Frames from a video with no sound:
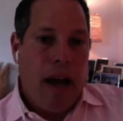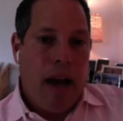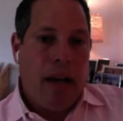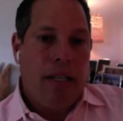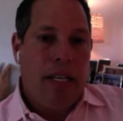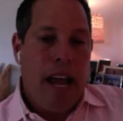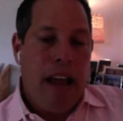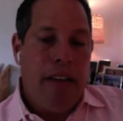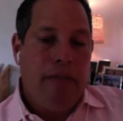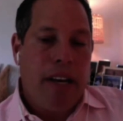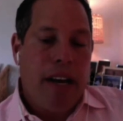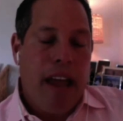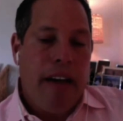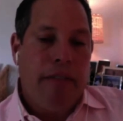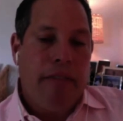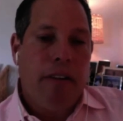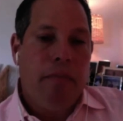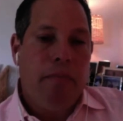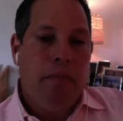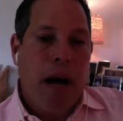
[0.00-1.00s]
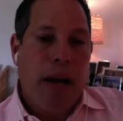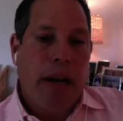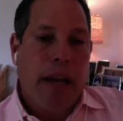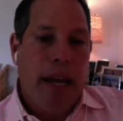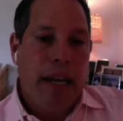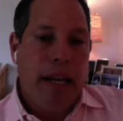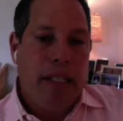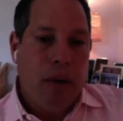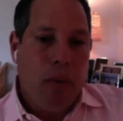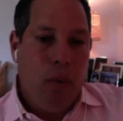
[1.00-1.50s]
David Geffen bought
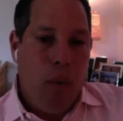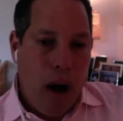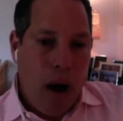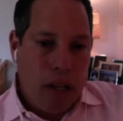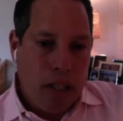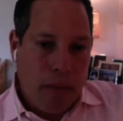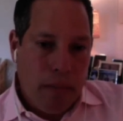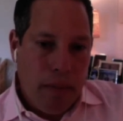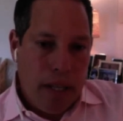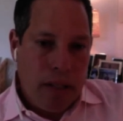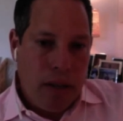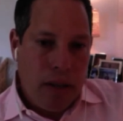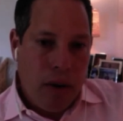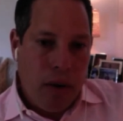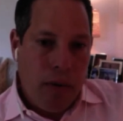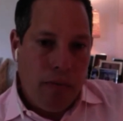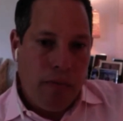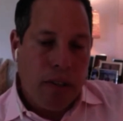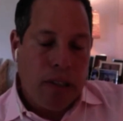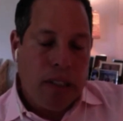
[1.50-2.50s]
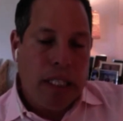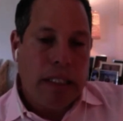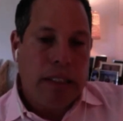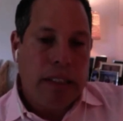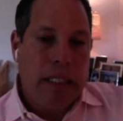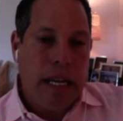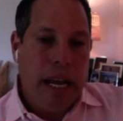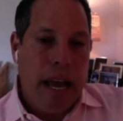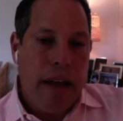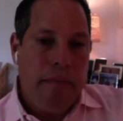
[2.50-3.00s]
Casey Wasserman's home for
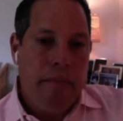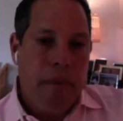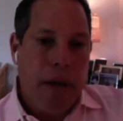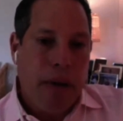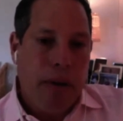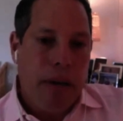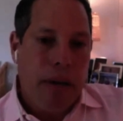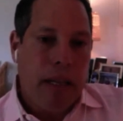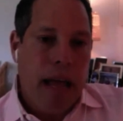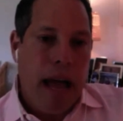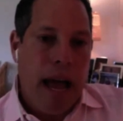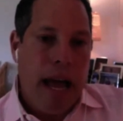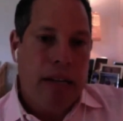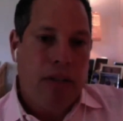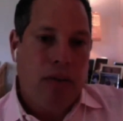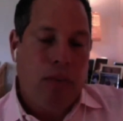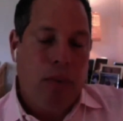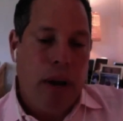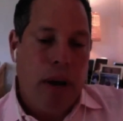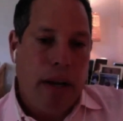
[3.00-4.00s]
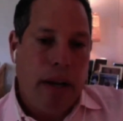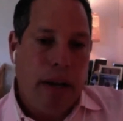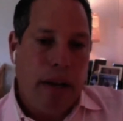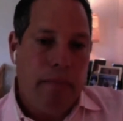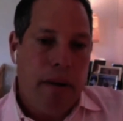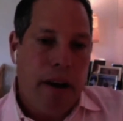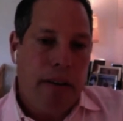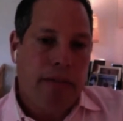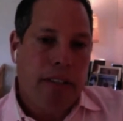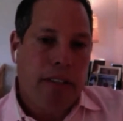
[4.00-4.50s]
$68 million last week in
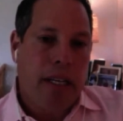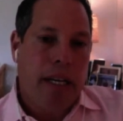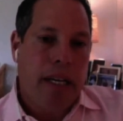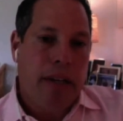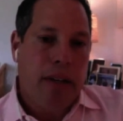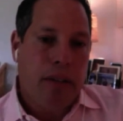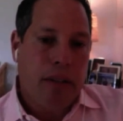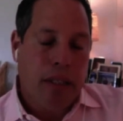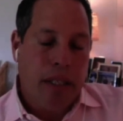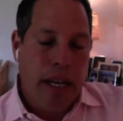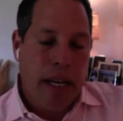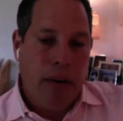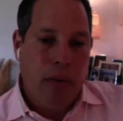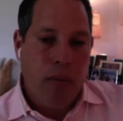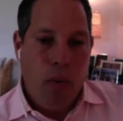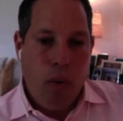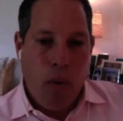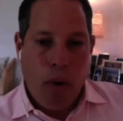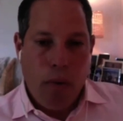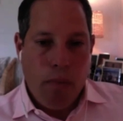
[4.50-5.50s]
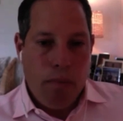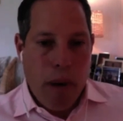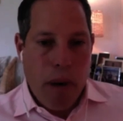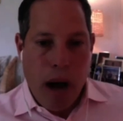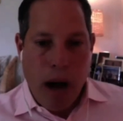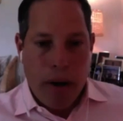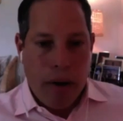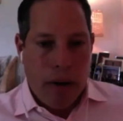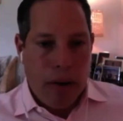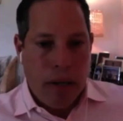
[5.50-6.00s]
Beverly Hills. He had a warm,
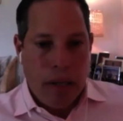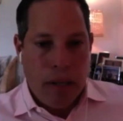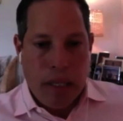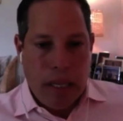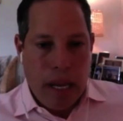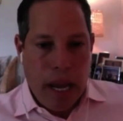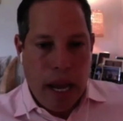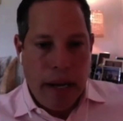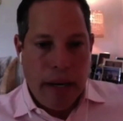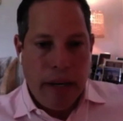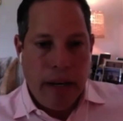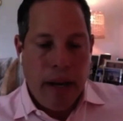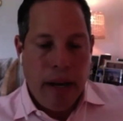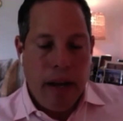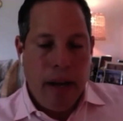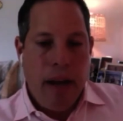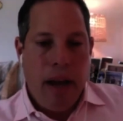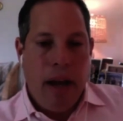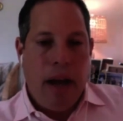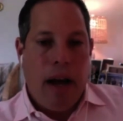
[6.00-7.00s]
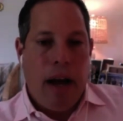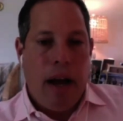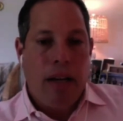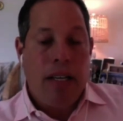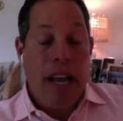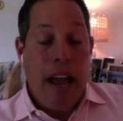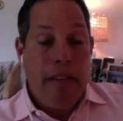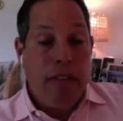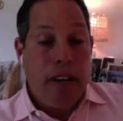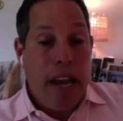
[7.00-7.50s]
modern estate.
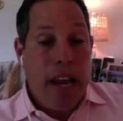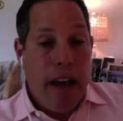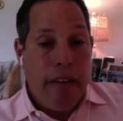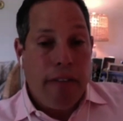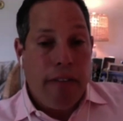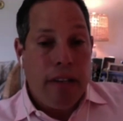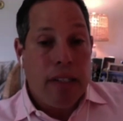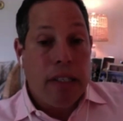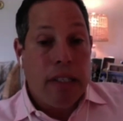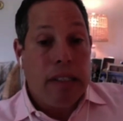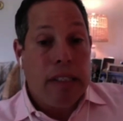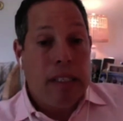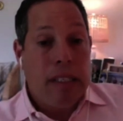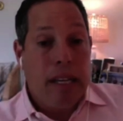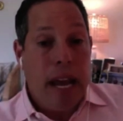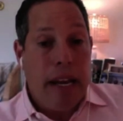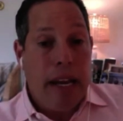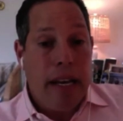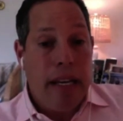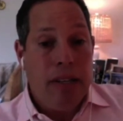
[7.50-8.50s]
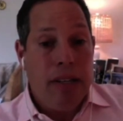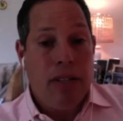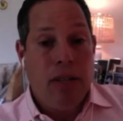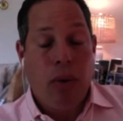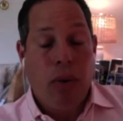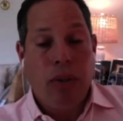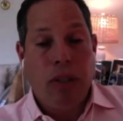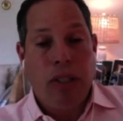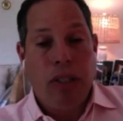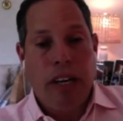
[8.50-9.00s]
David Geffen's estate, he
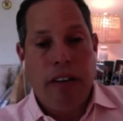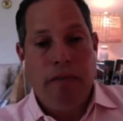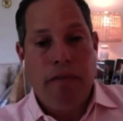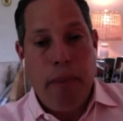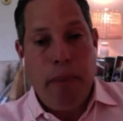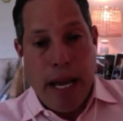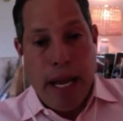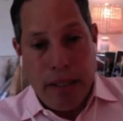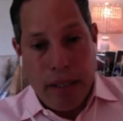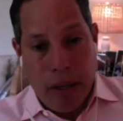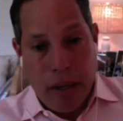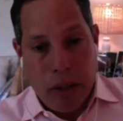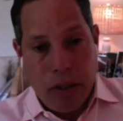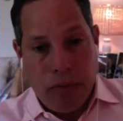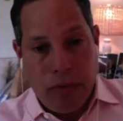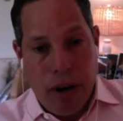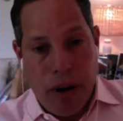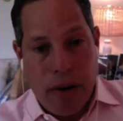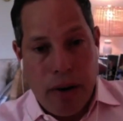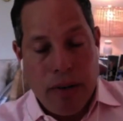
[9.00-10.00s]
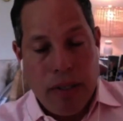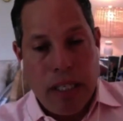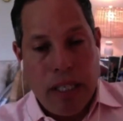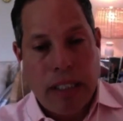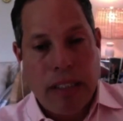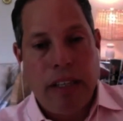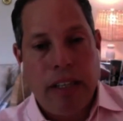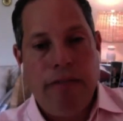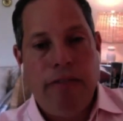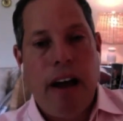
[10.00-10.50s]
sold to Jeff Bezos for
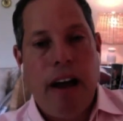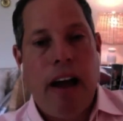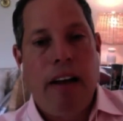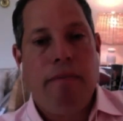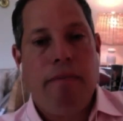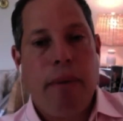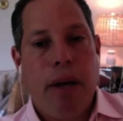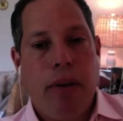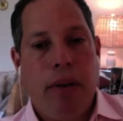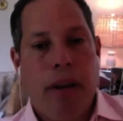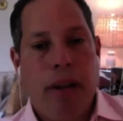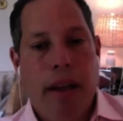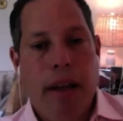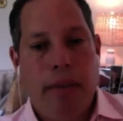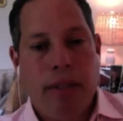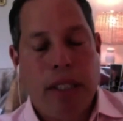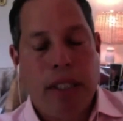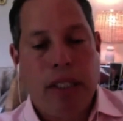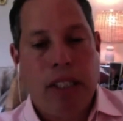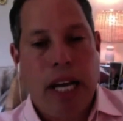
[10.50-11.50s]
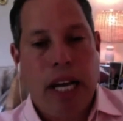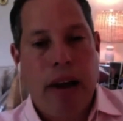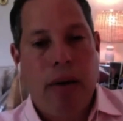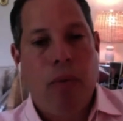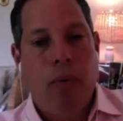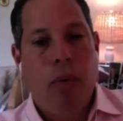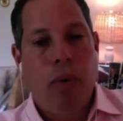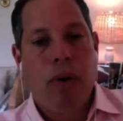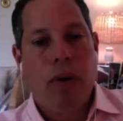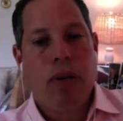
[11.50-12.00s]
$165 million. That was the Jack
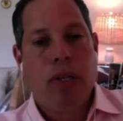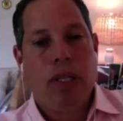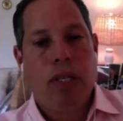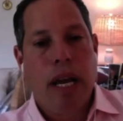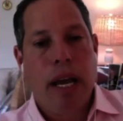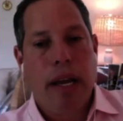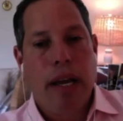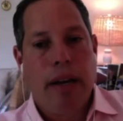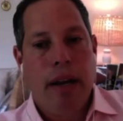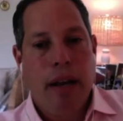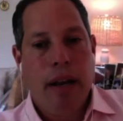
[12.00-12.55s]
Warner estate.